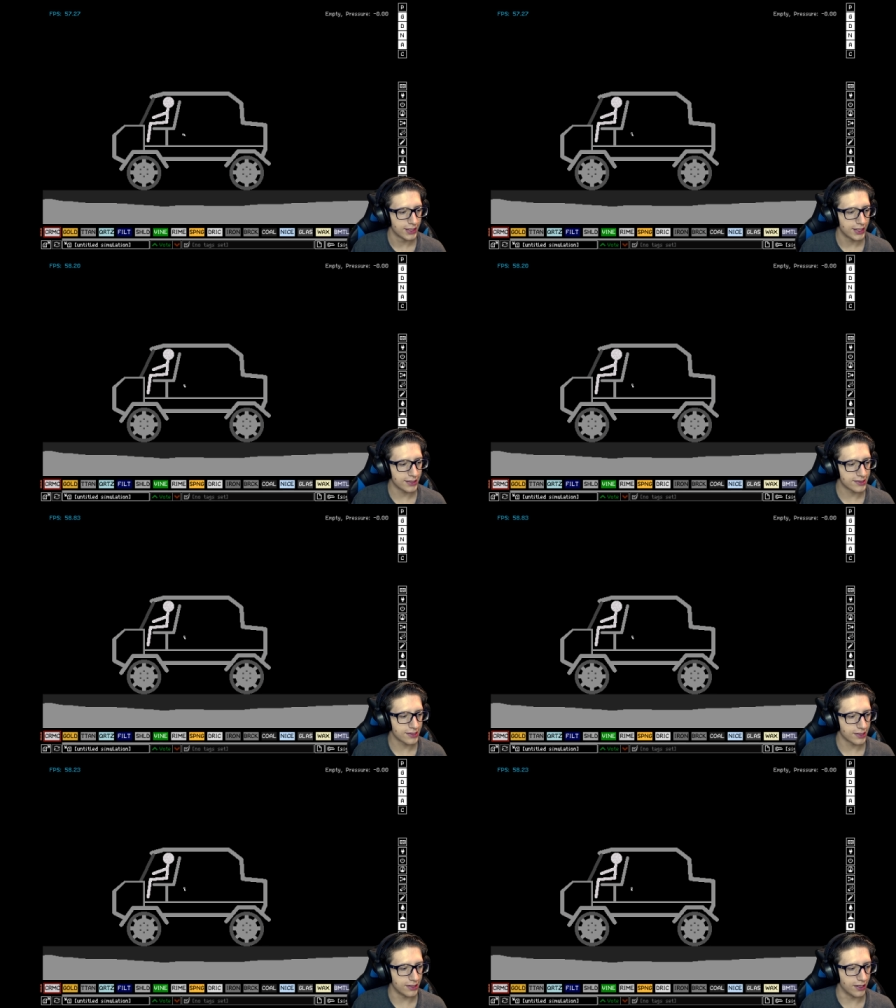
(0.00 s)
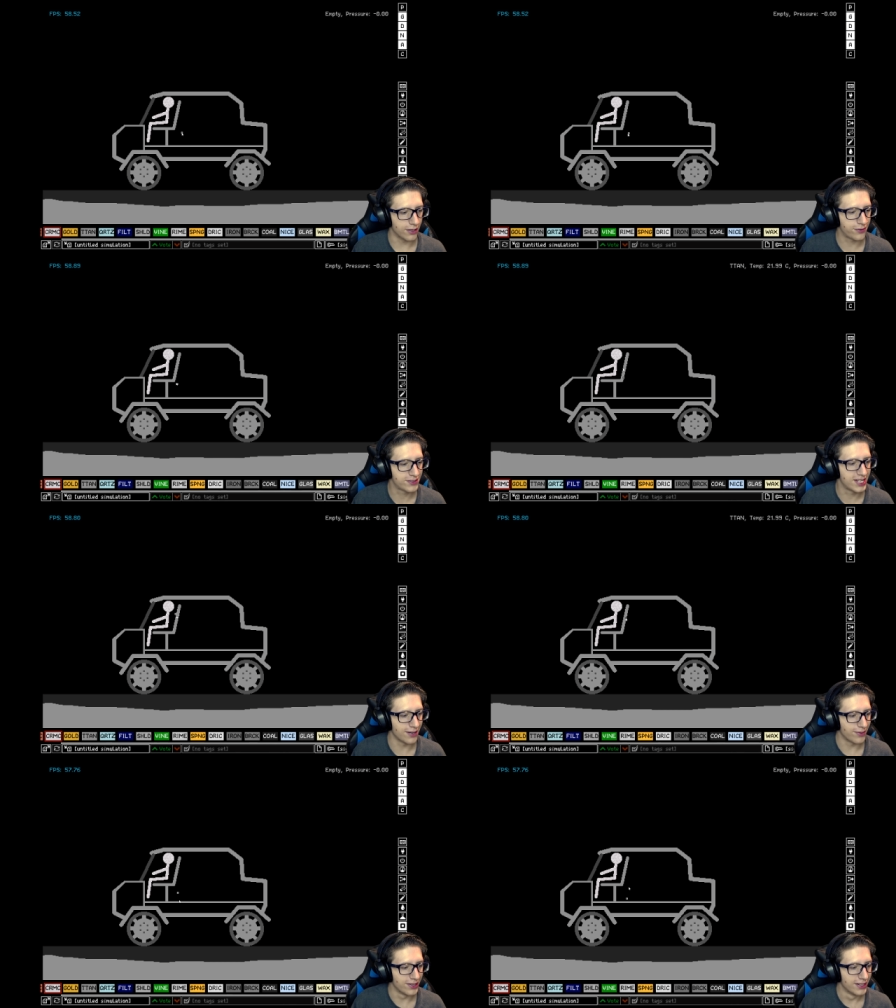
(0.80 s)
That's good enough,
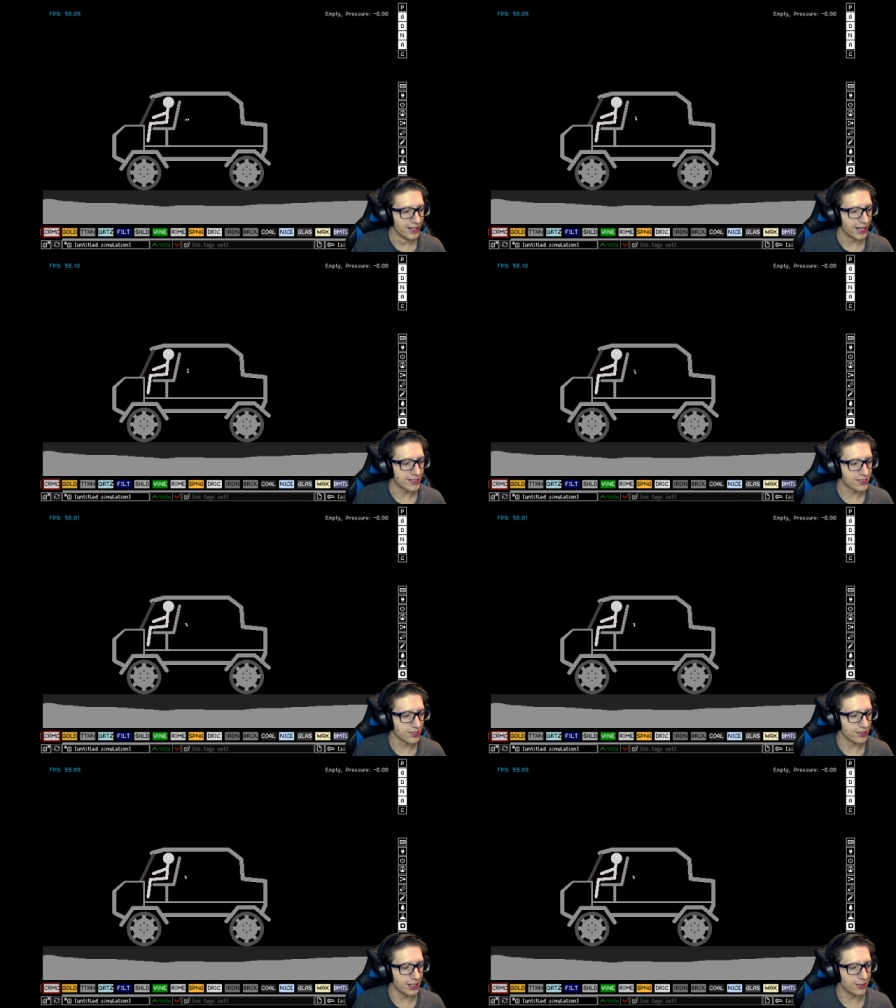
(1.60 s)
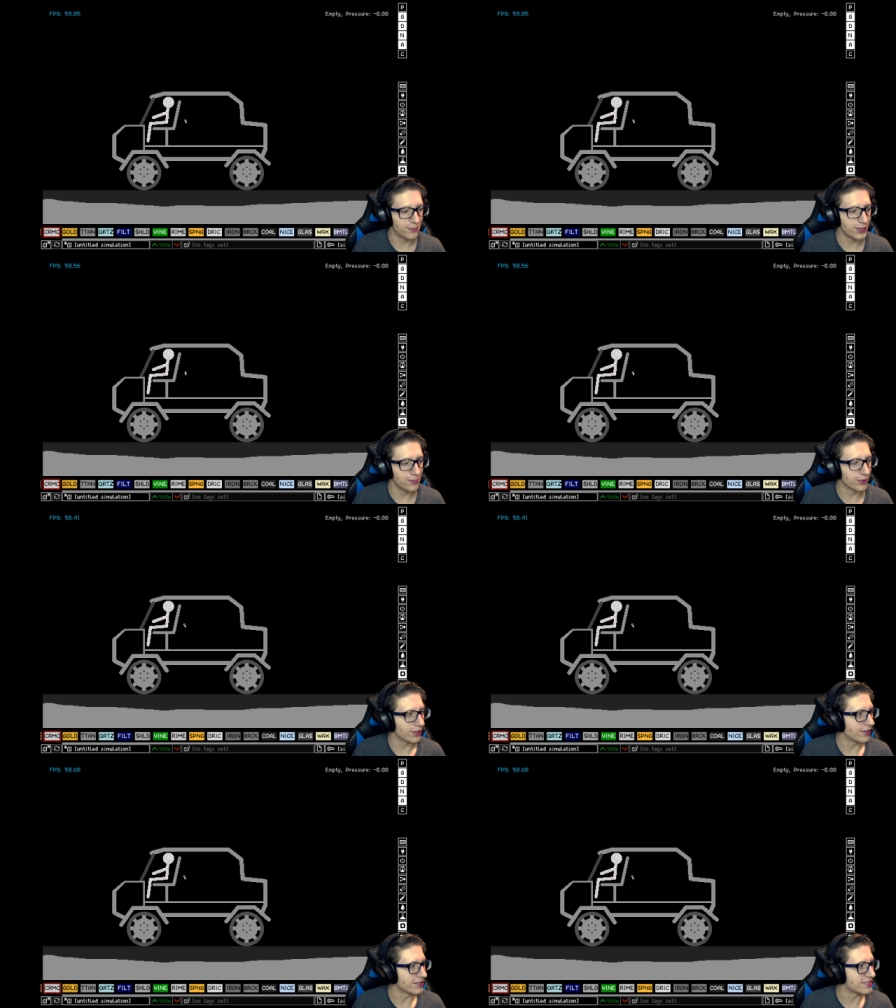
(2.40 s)
Timber. It's good and people
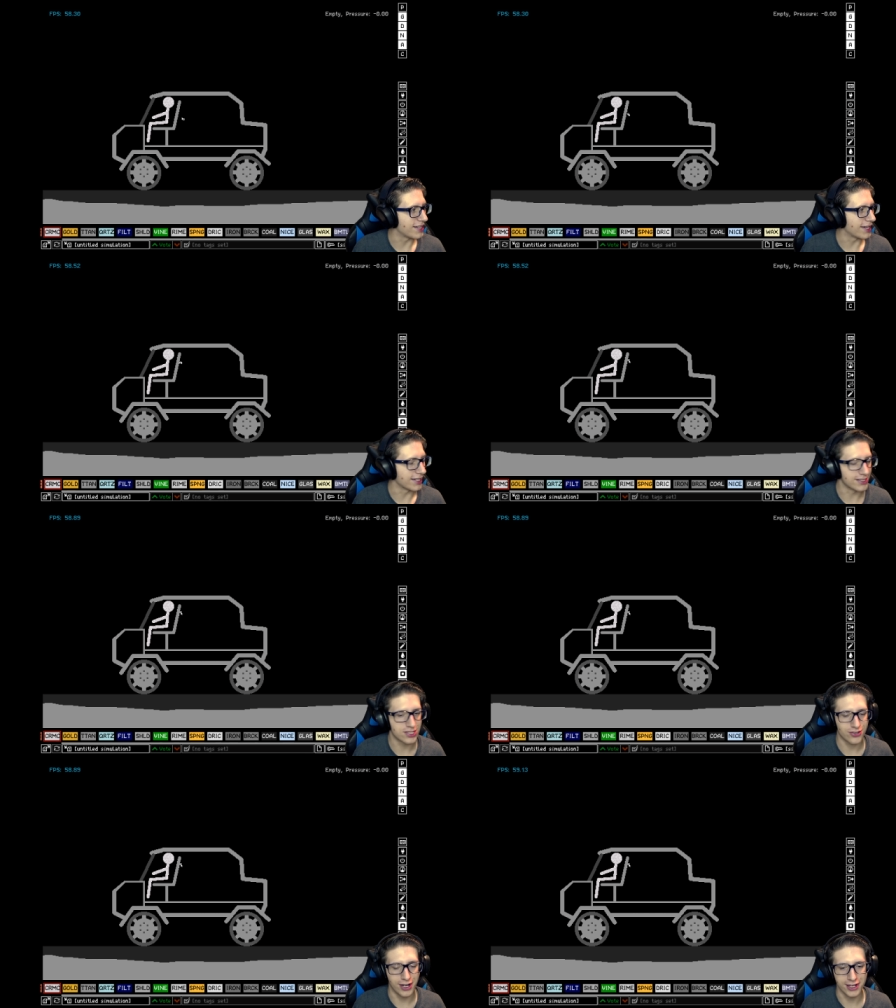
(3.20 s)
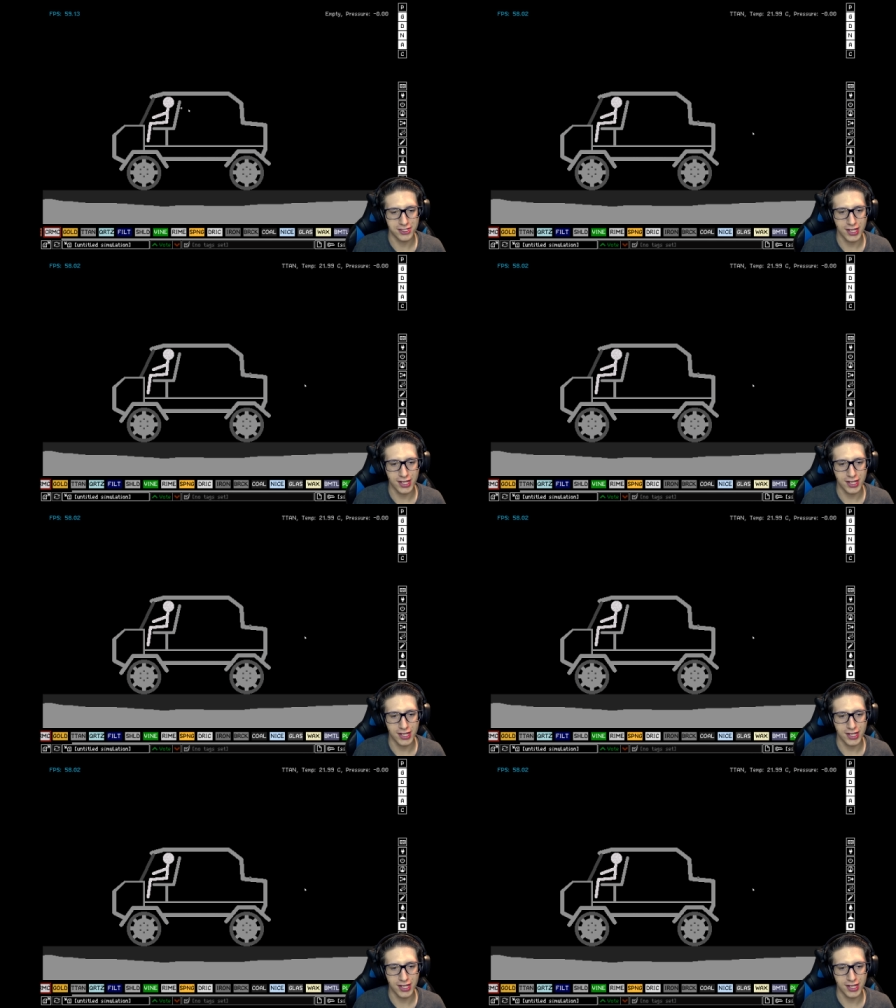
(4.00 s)
are saying it's trash.